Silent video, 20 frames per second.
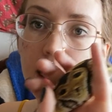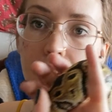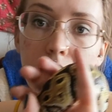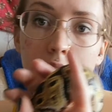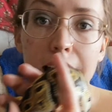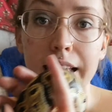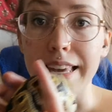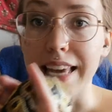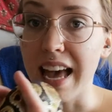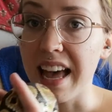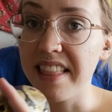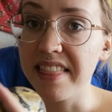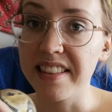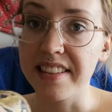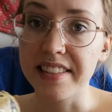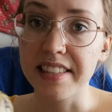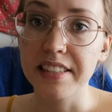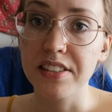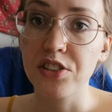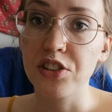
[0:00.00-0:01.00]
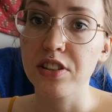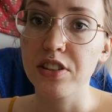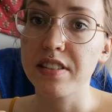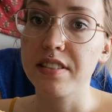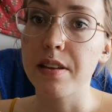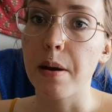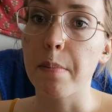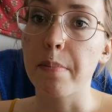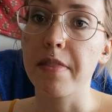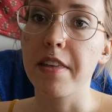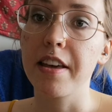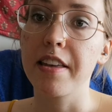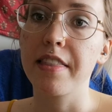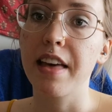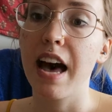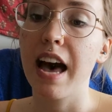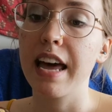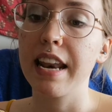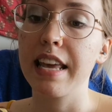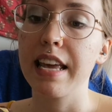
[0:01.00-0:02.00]
Again, this is just something
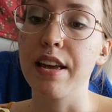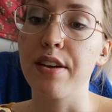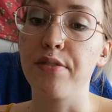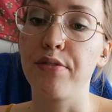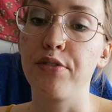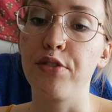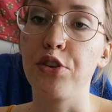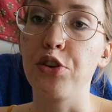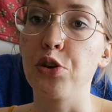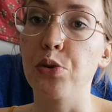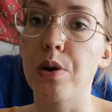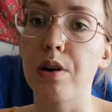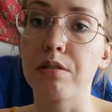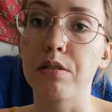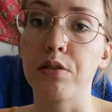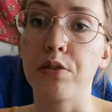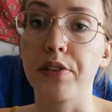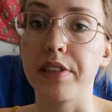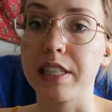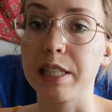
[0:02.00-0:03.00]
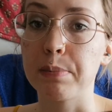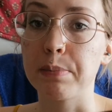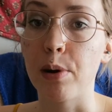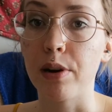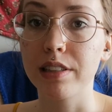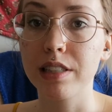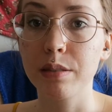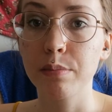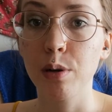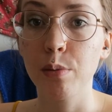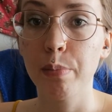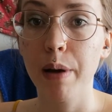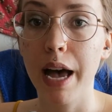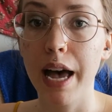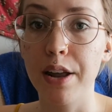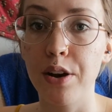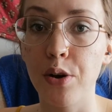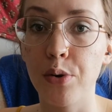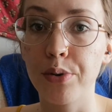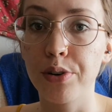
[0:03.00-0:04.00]
that if you are a responsible
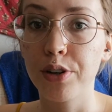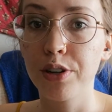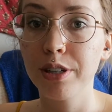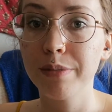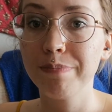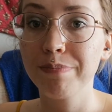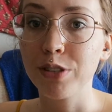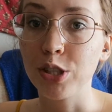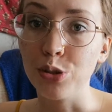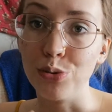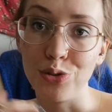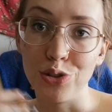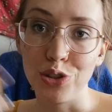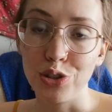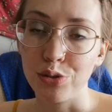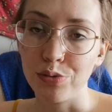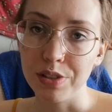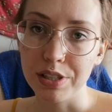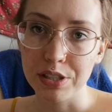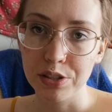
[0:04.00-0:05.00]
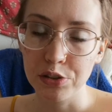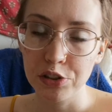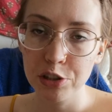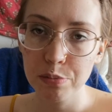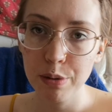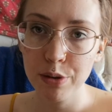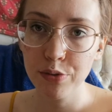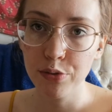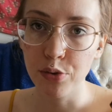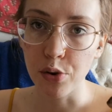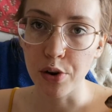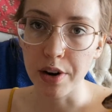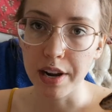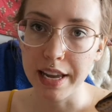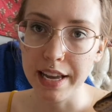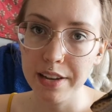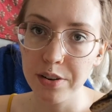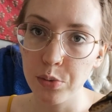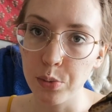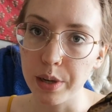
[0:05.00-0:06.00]
pet owner, you do your research
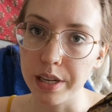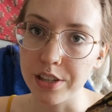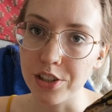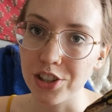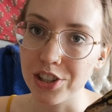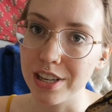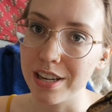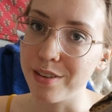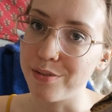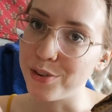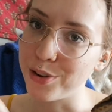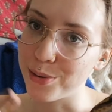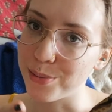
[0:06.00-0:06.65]
beforehand, which if you're